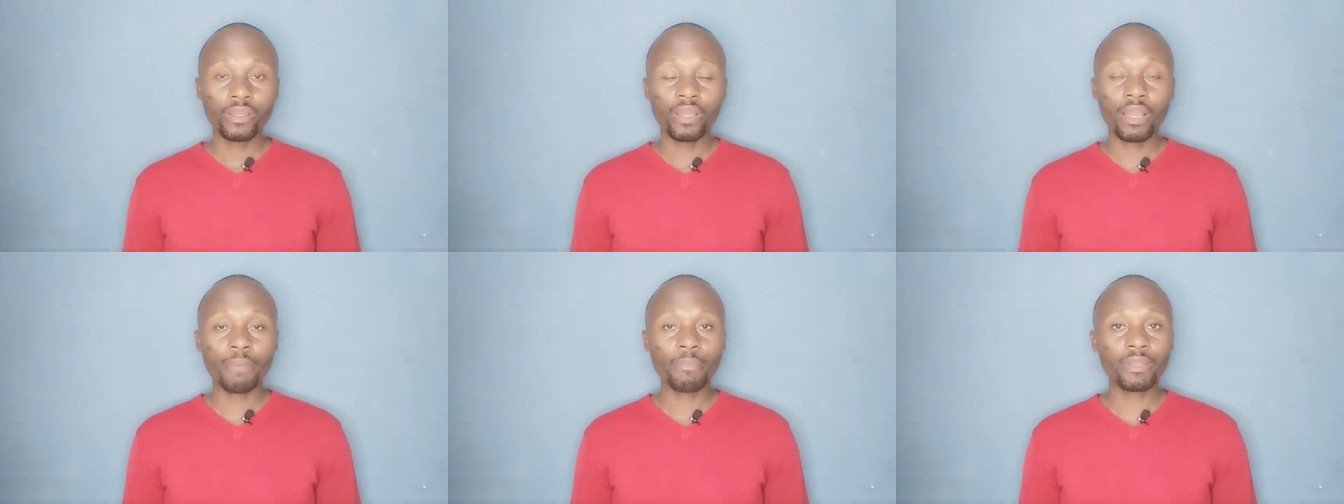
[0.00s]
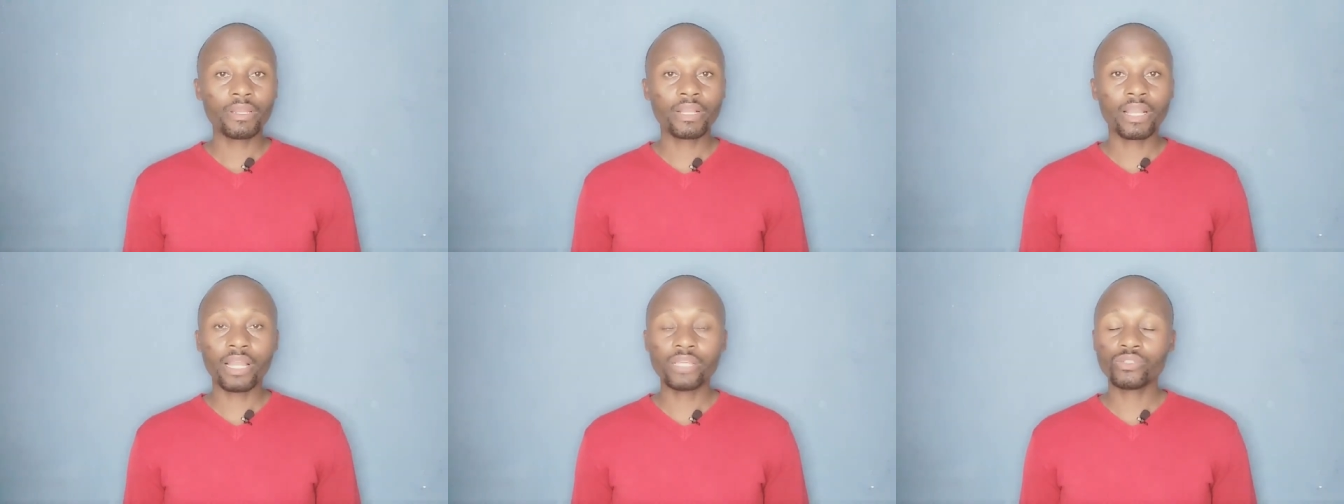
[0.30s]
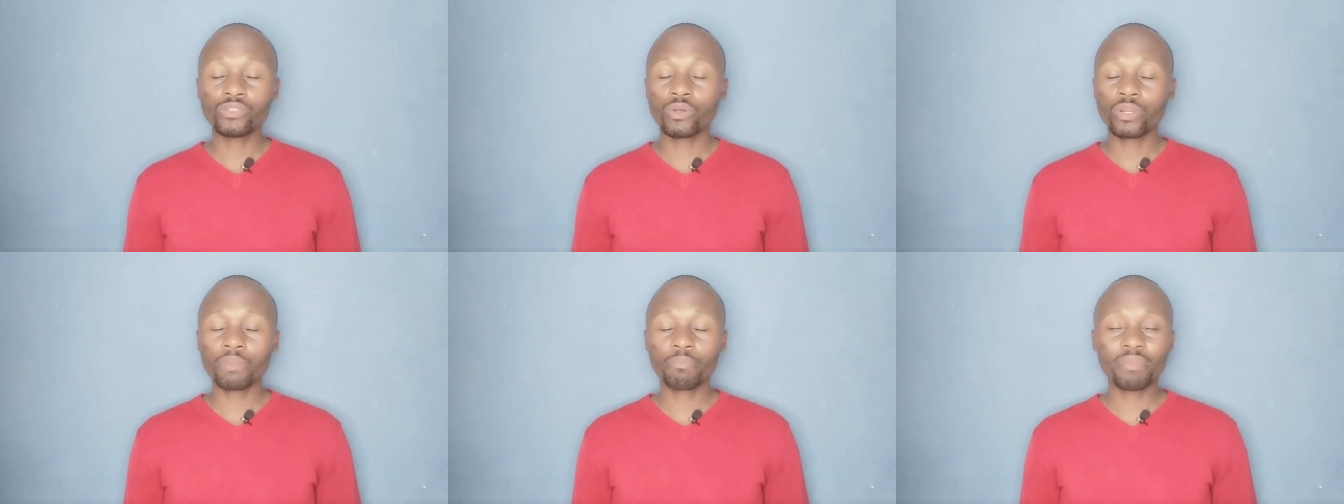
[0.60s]
I mean,
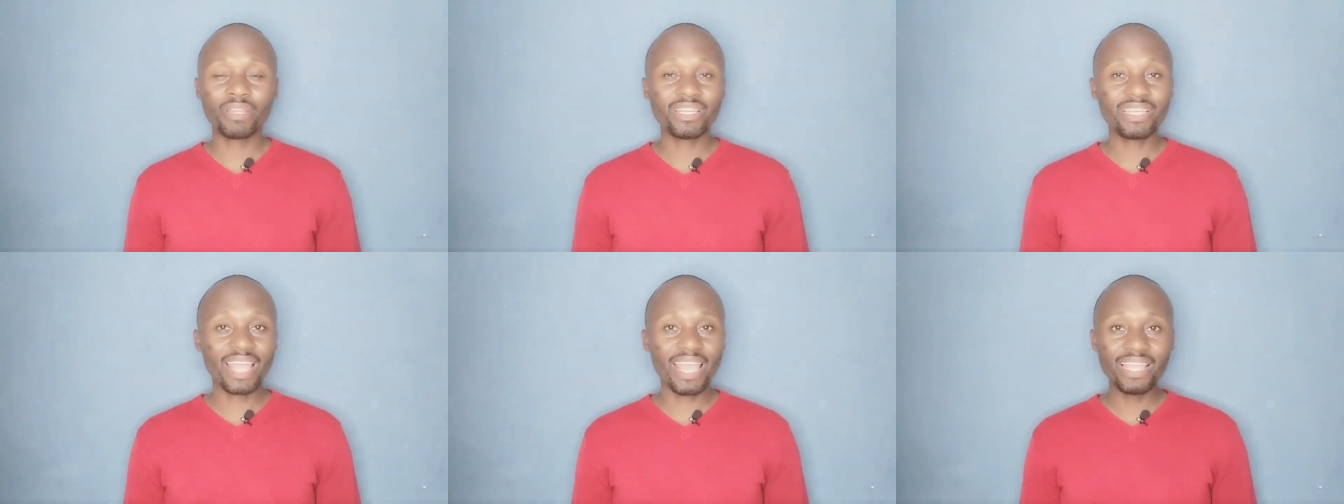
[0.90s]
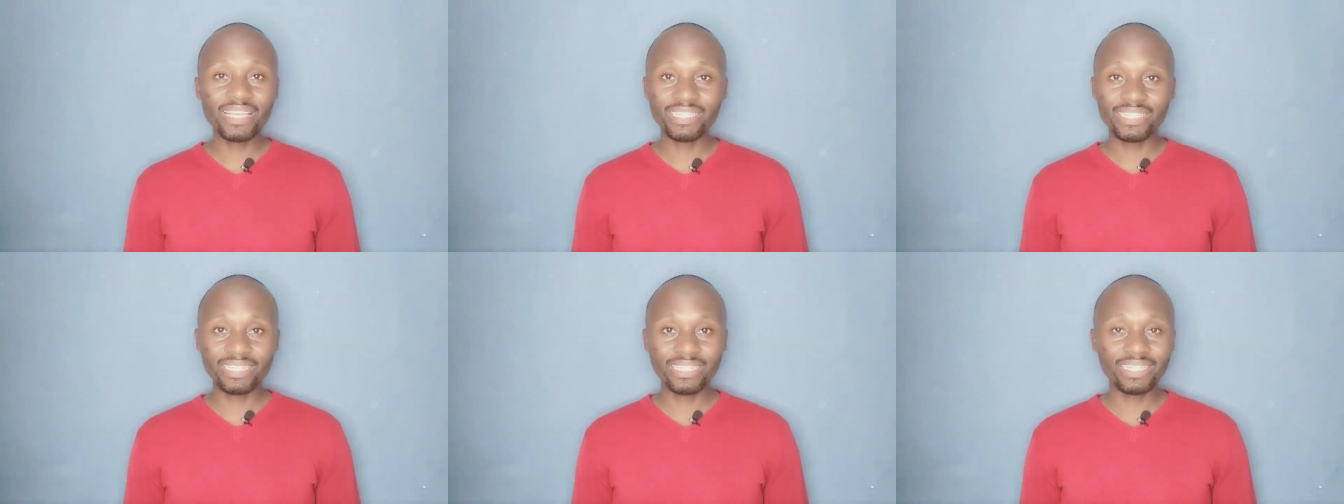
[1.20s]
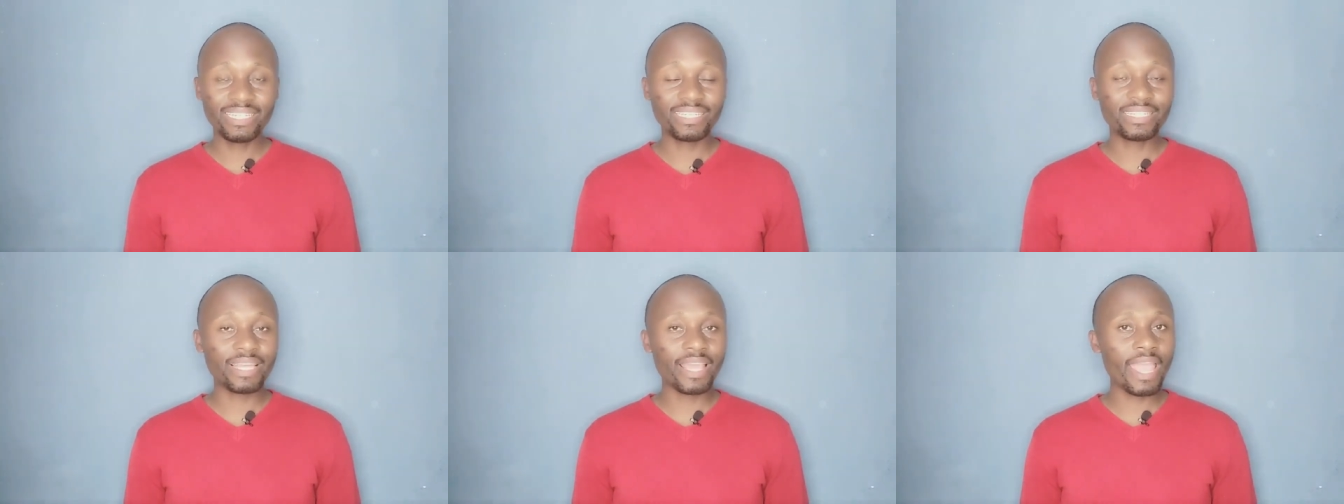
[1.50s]
guys, your
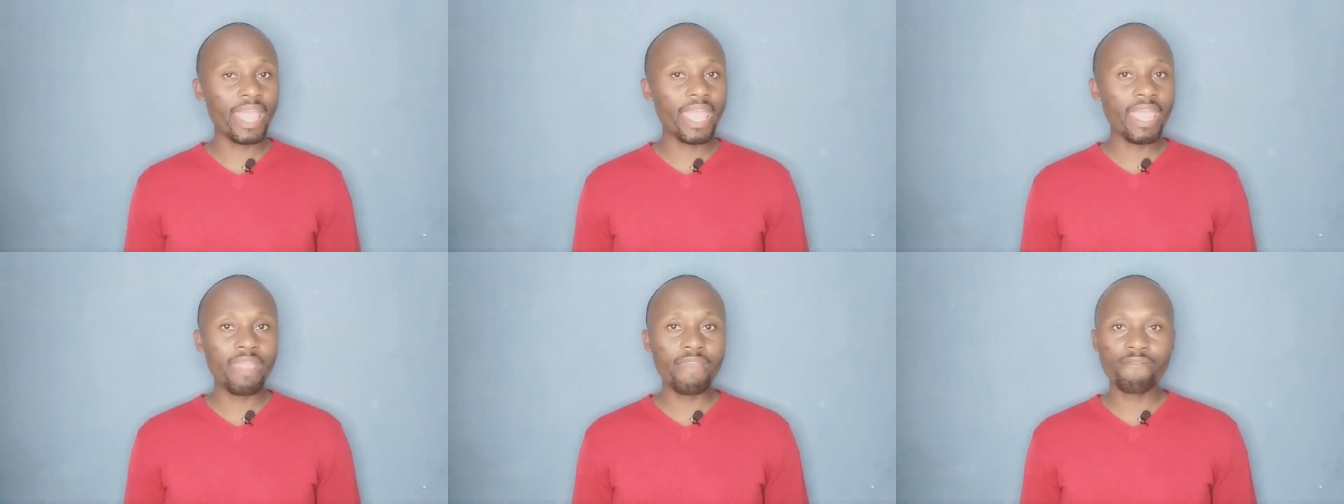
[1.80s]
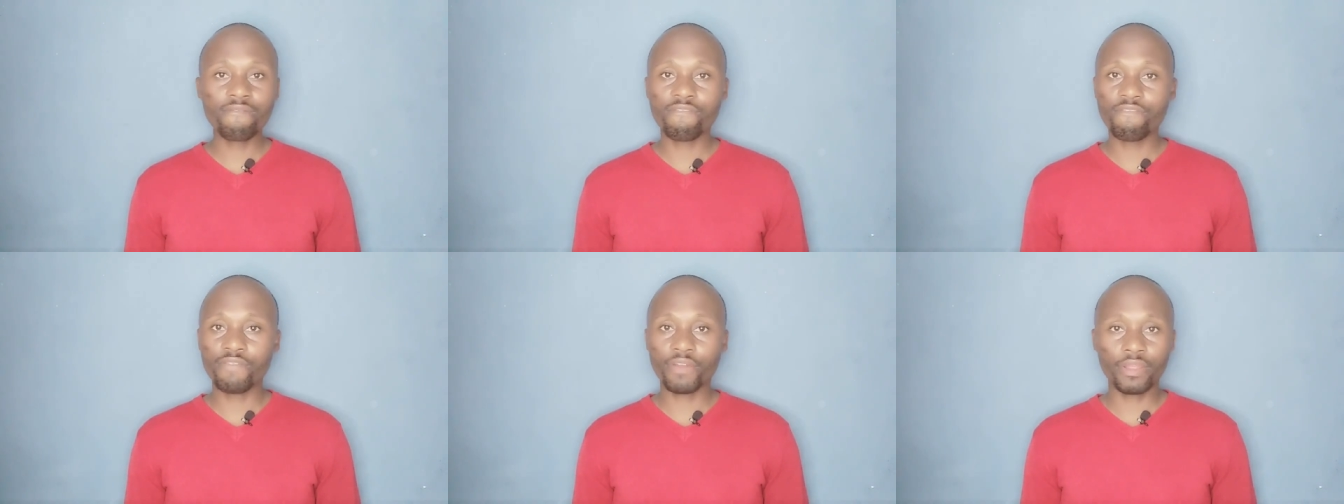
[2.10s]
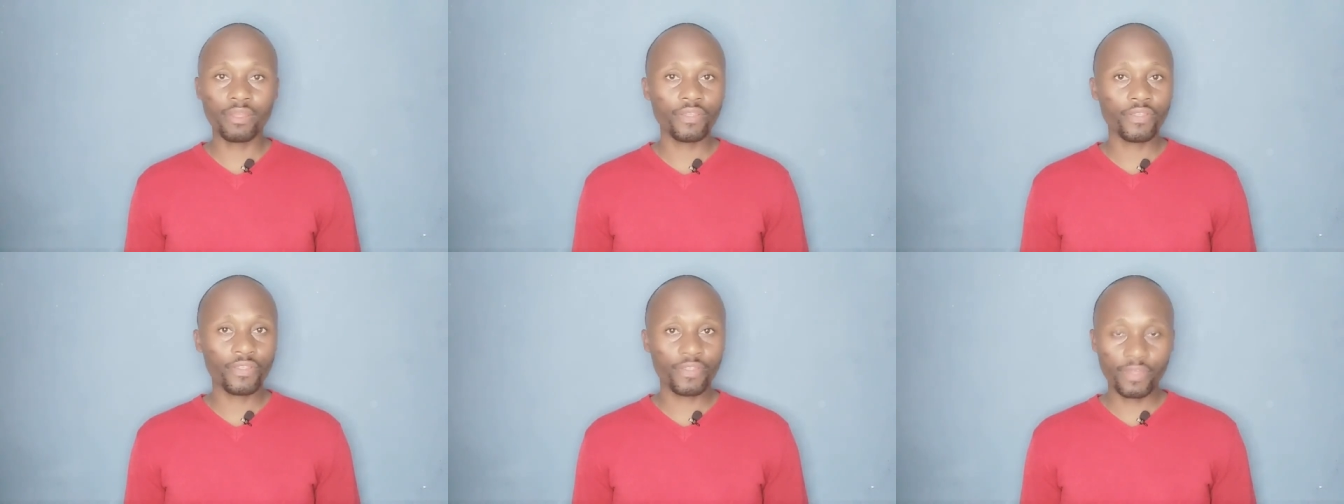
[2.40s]
reputation is
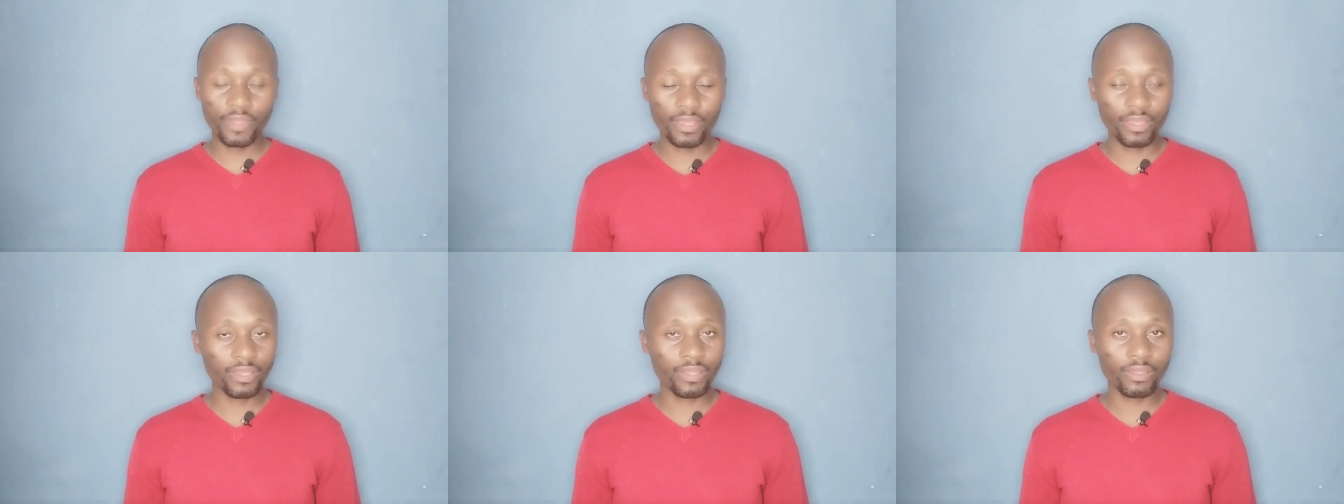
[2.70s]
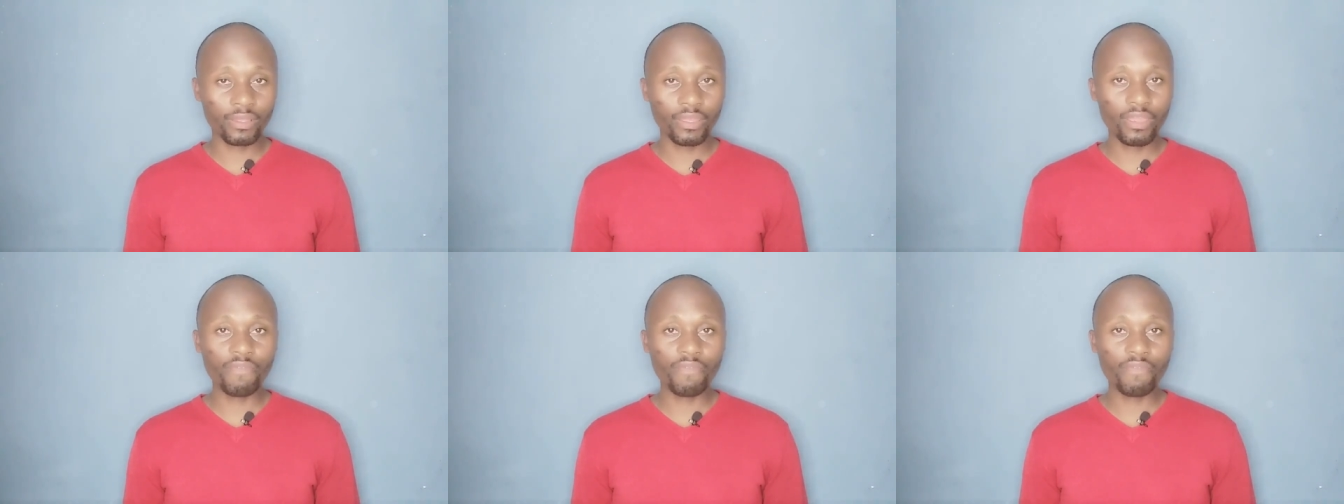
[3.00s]
everything.